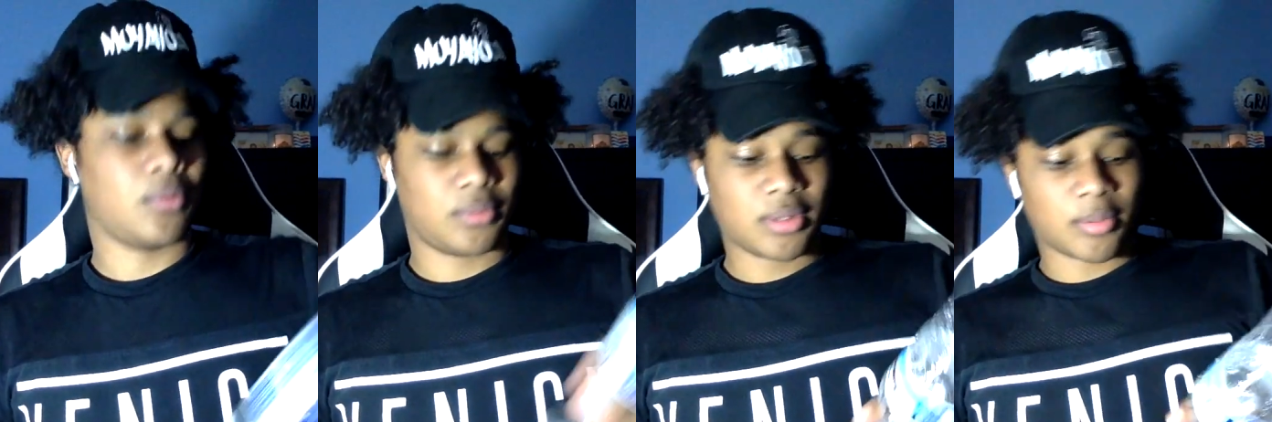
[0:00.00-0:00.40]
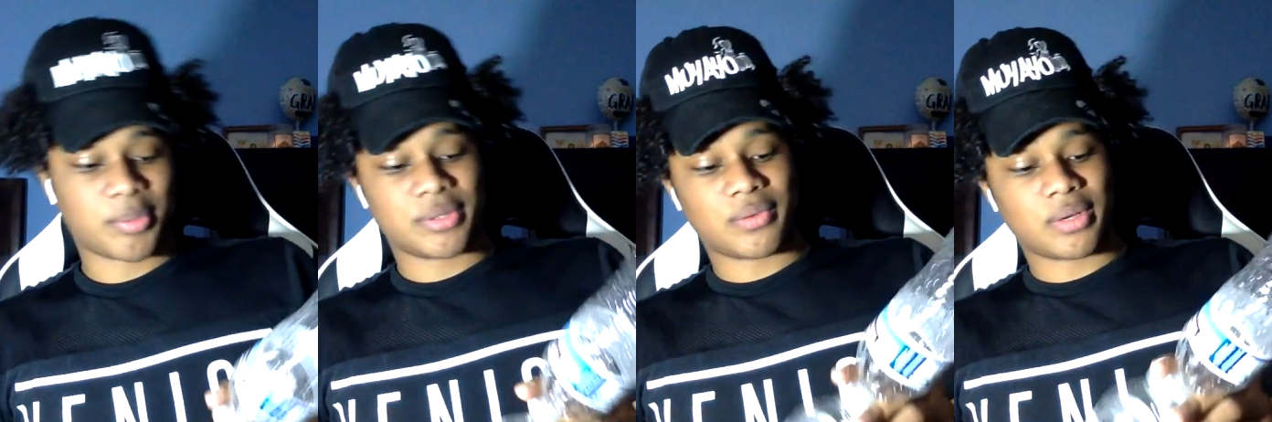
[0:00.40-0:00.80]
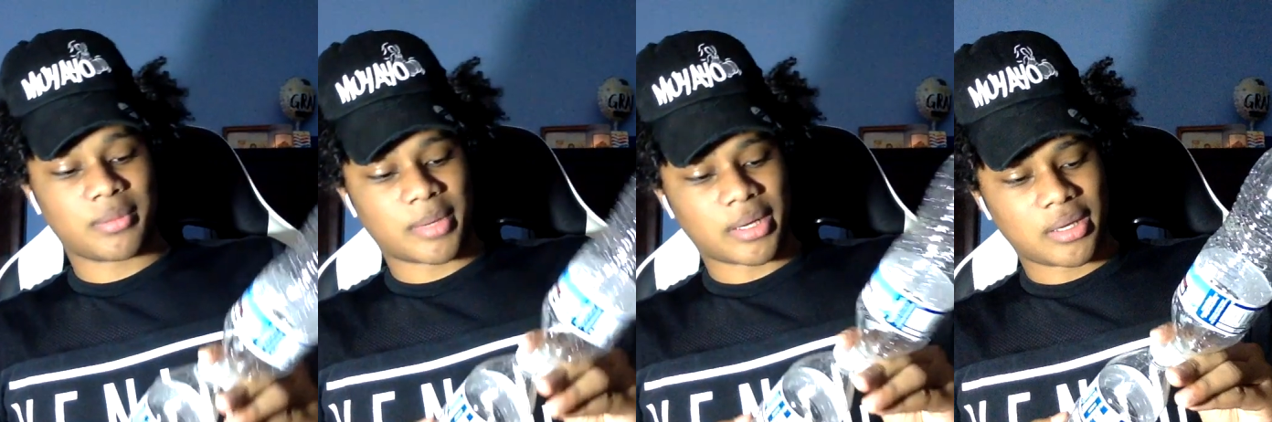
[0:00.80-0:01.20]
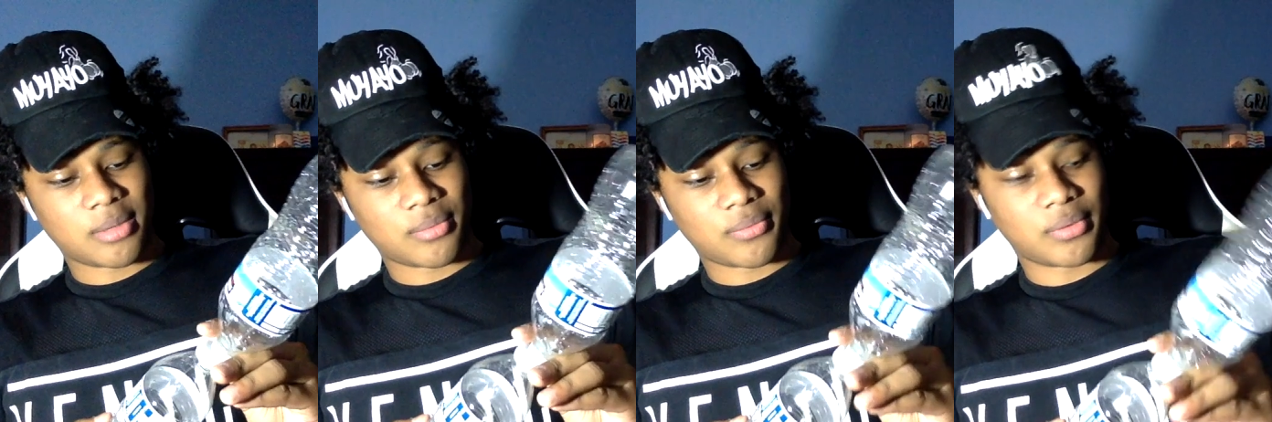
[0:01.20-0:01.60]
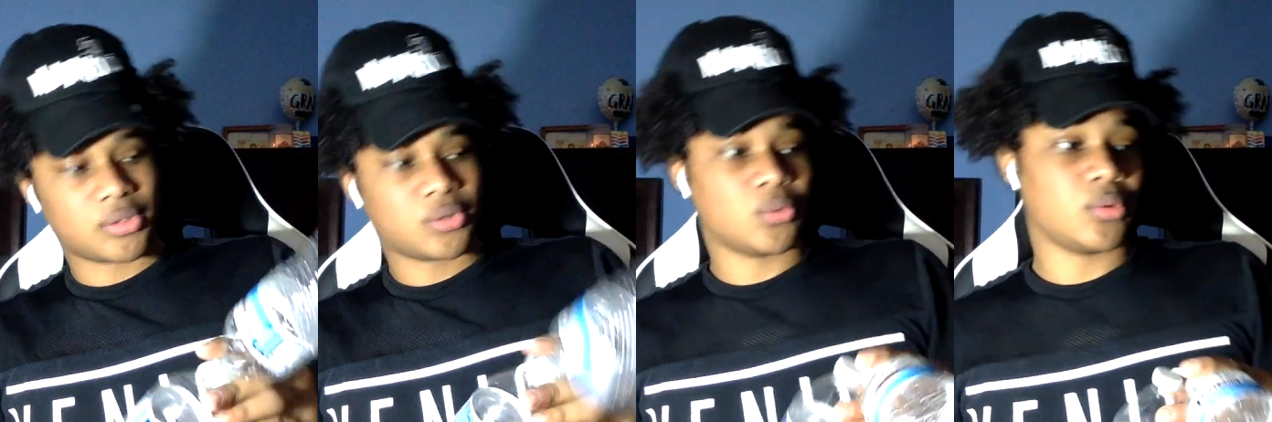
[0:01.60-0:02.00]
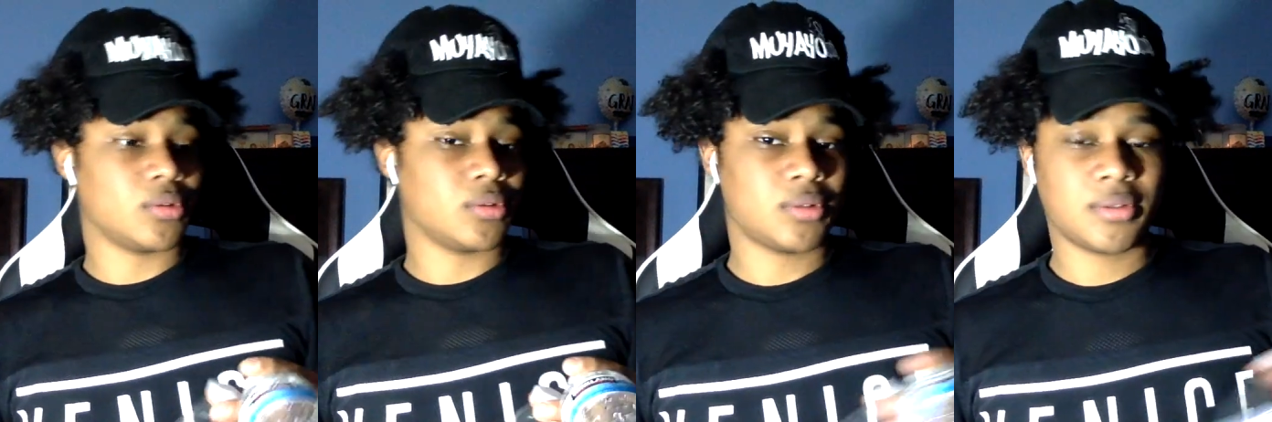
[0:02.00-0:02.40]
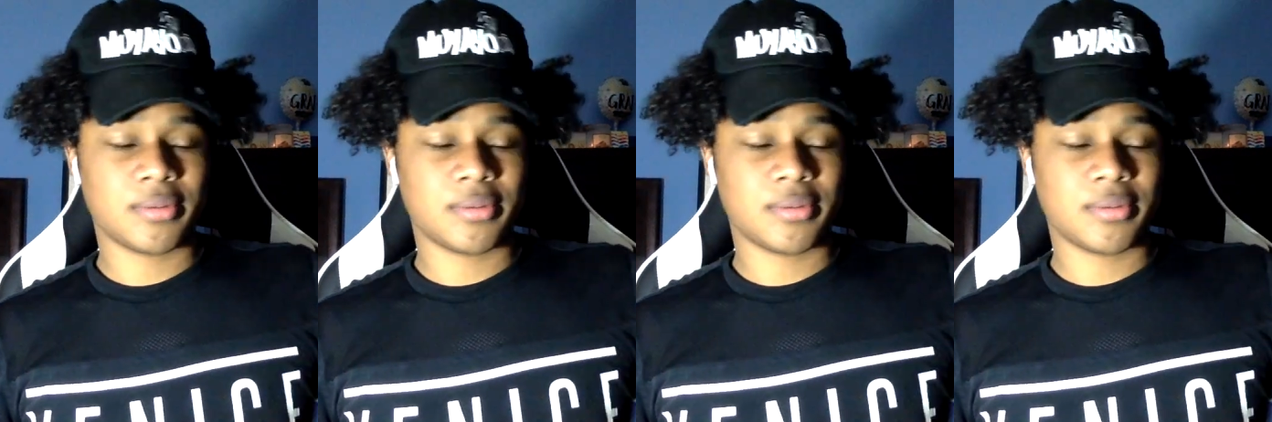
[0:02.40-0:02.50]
know. It depends if I get my camera fixed too, cause